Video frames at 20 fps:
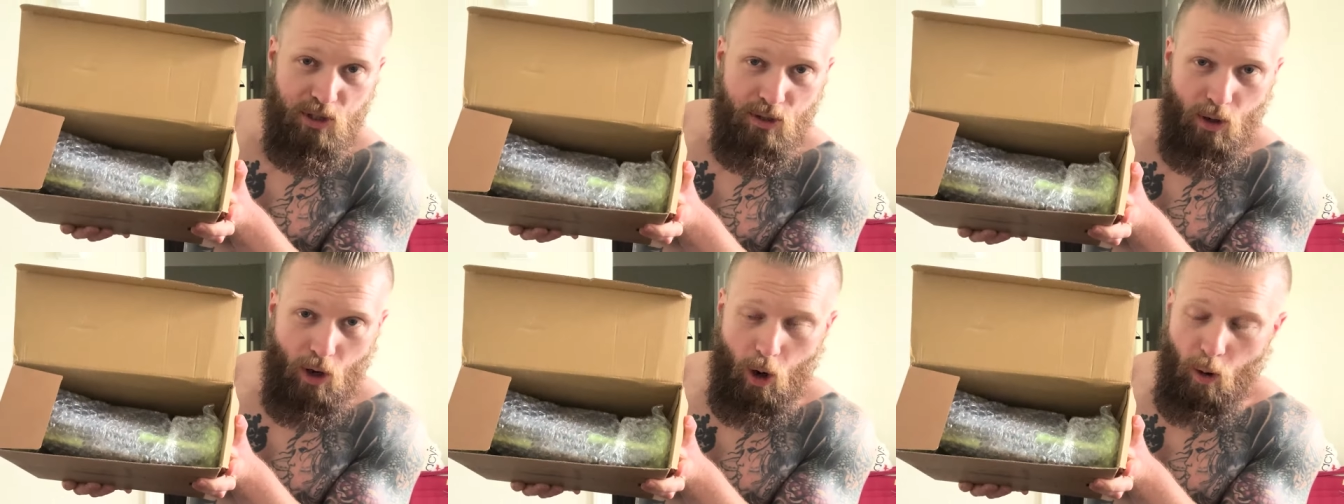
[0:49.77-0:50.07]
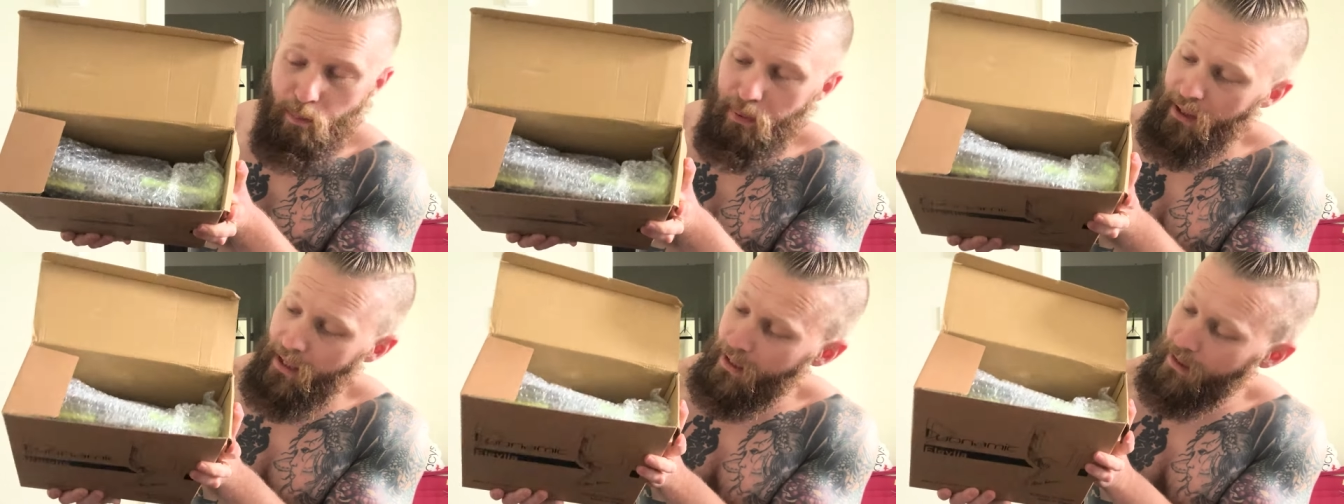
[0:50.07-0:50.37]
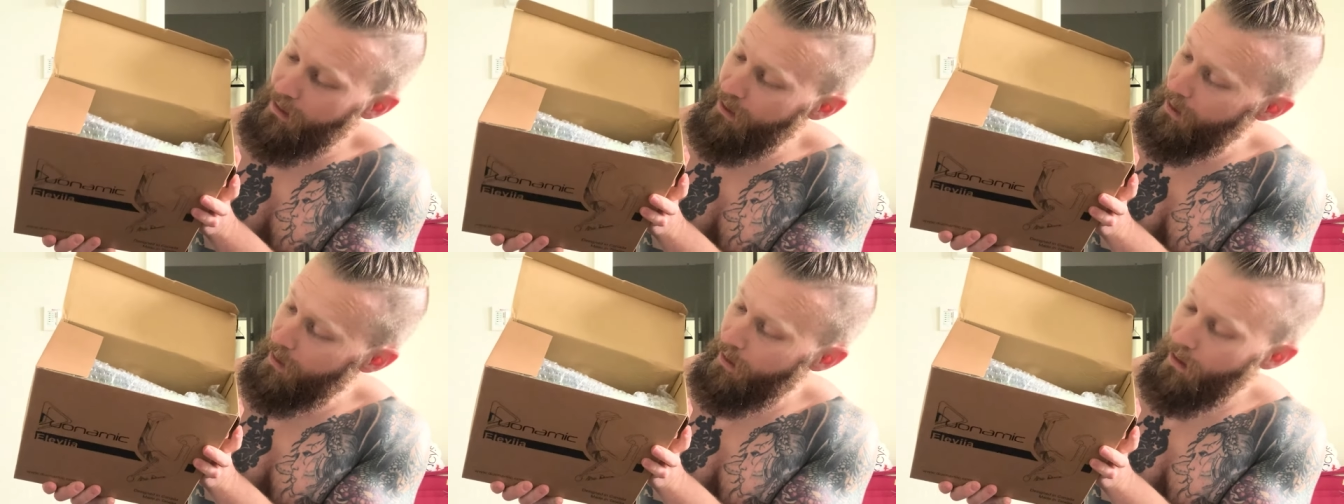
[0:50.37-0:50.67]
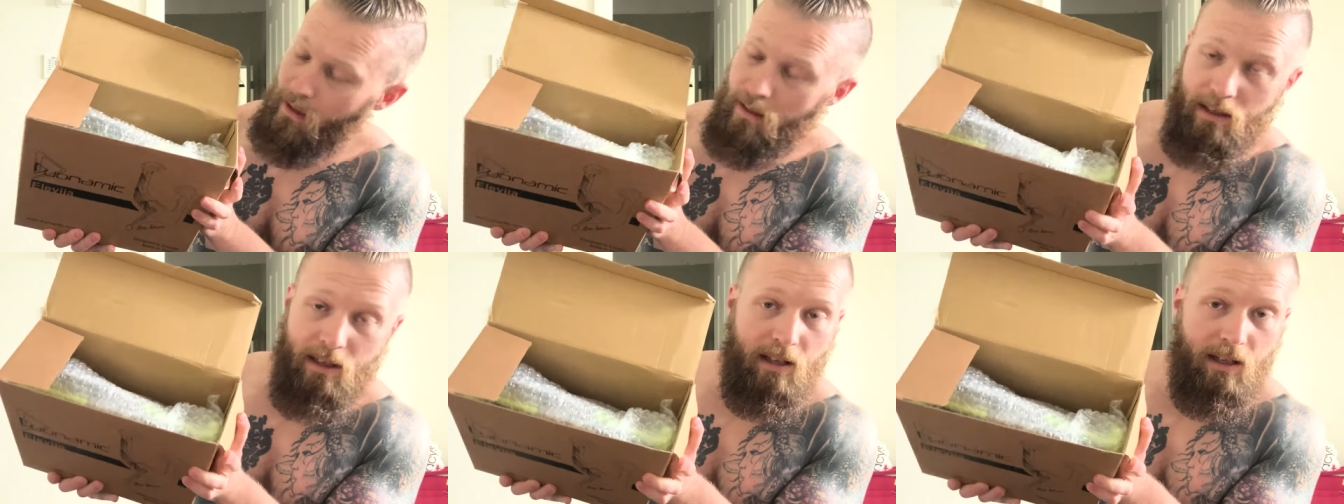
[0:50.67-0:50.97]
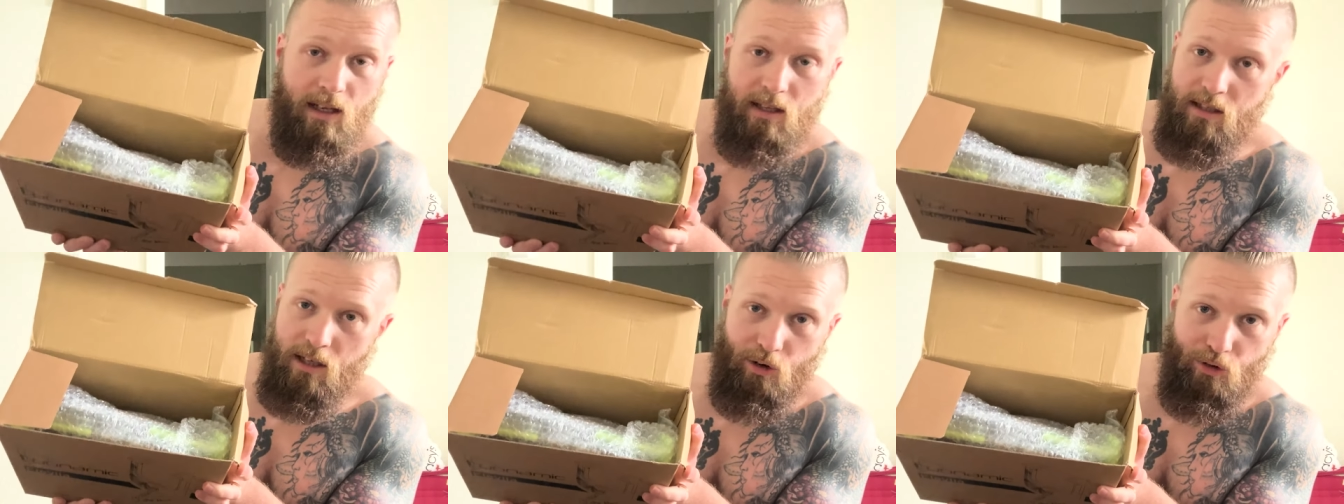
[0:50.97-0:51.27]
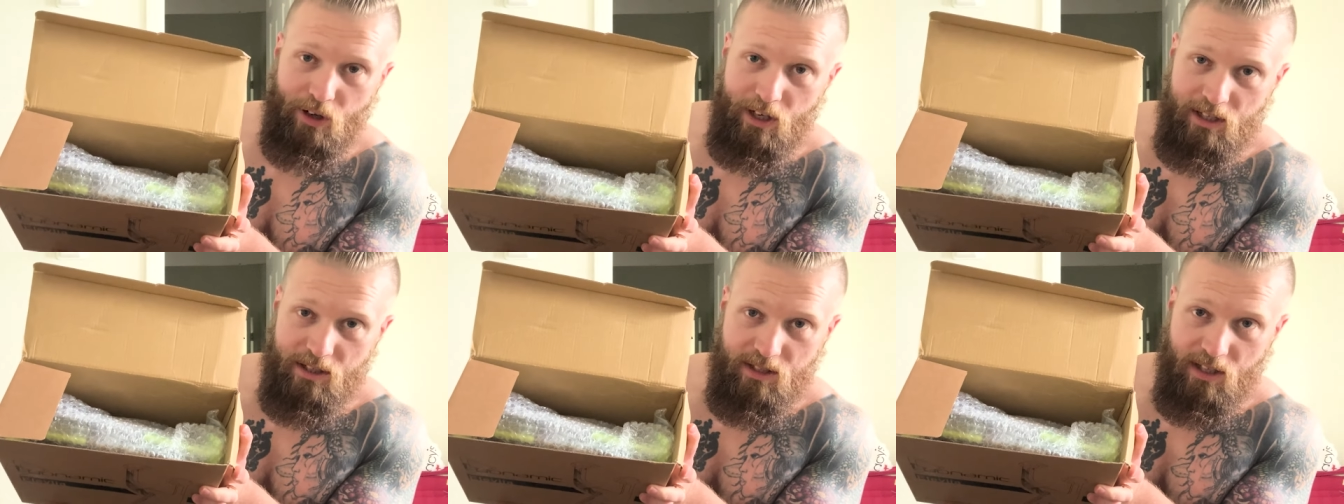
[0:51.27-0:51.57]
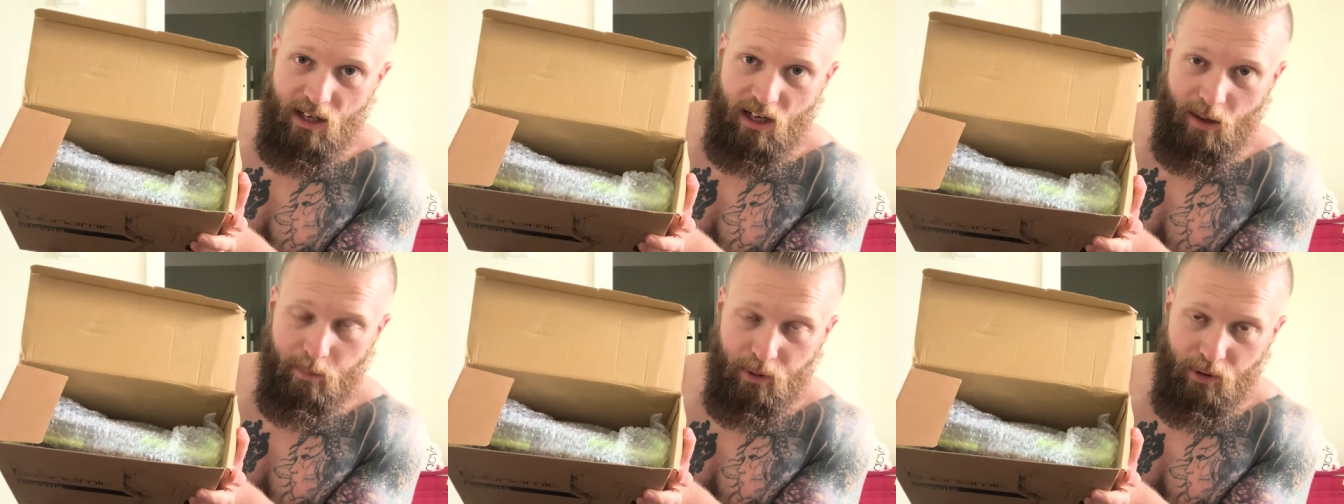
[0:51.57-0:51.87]
you open it, it's already
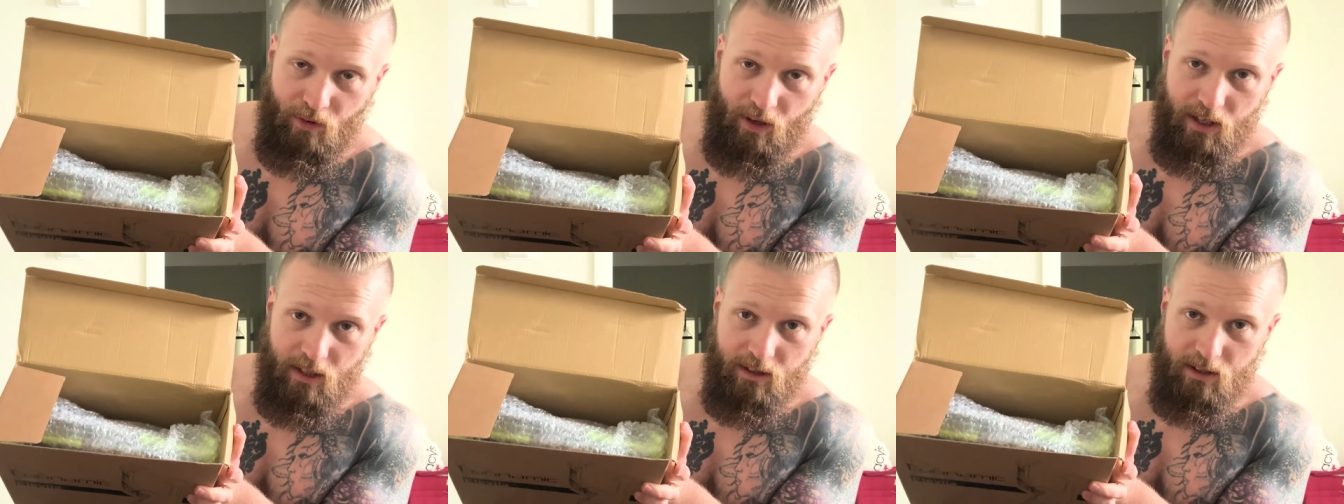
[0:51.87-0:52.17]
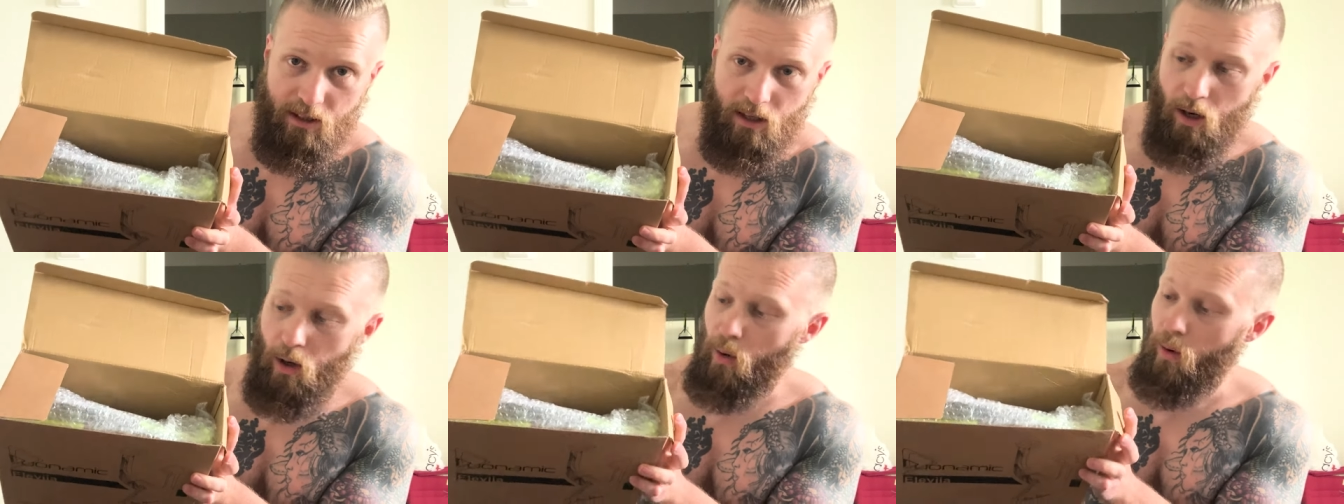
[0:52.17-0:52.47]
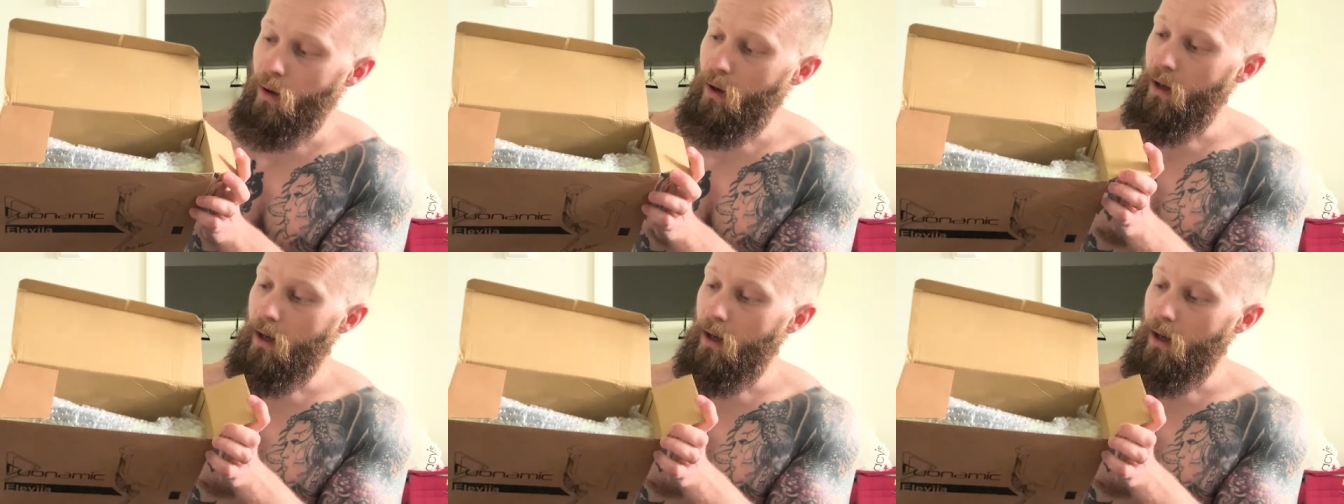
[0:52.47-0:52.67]
set up and ready to go.